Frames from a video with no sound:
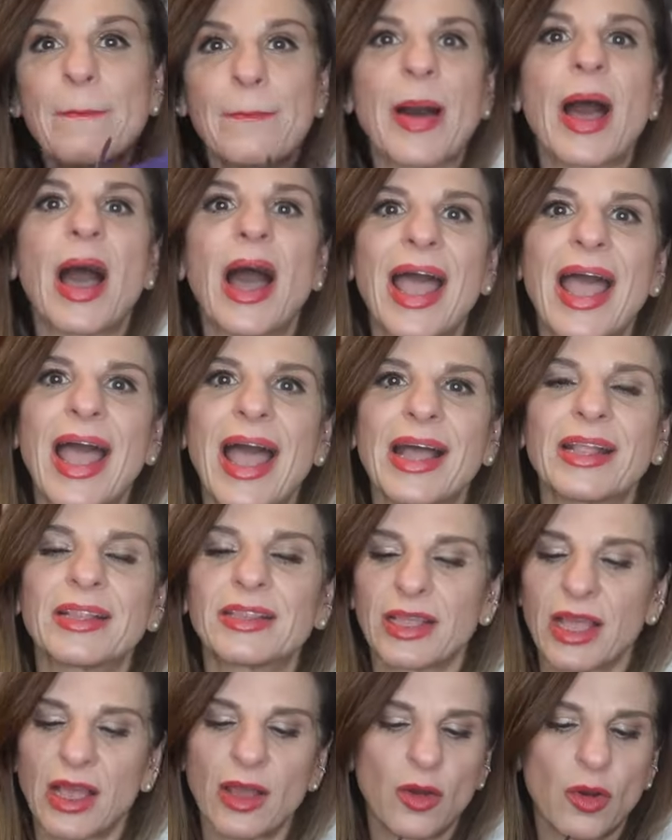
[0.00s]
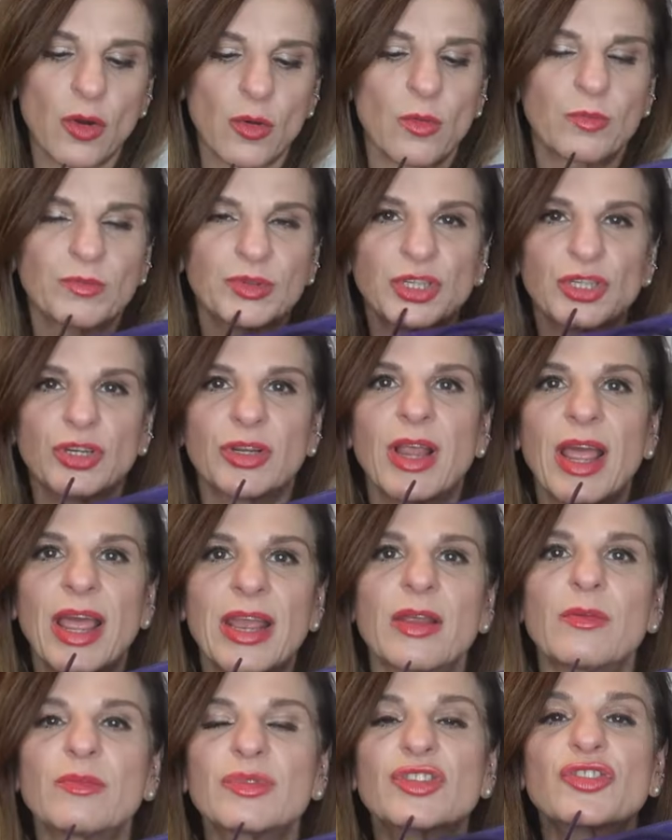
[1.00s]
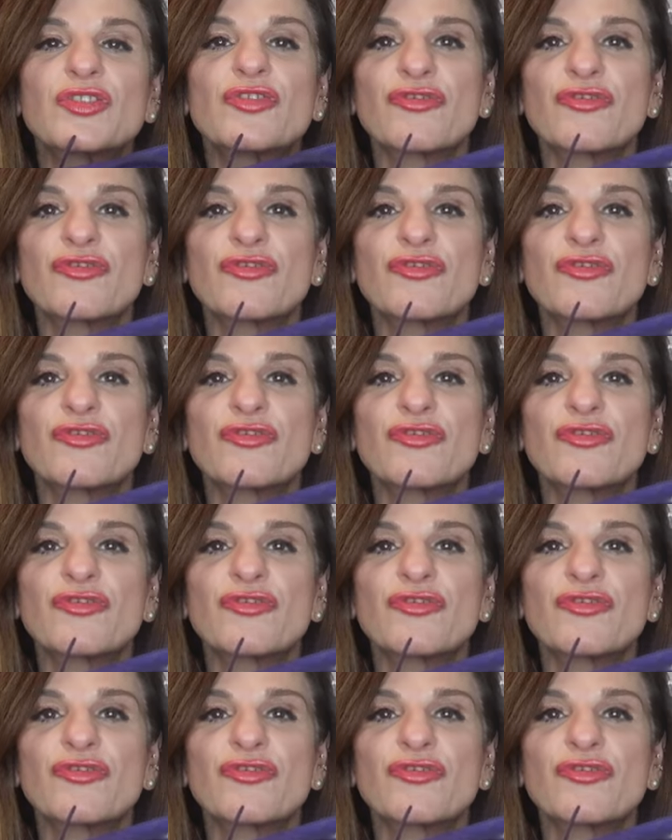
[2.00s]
but I had that option, and it was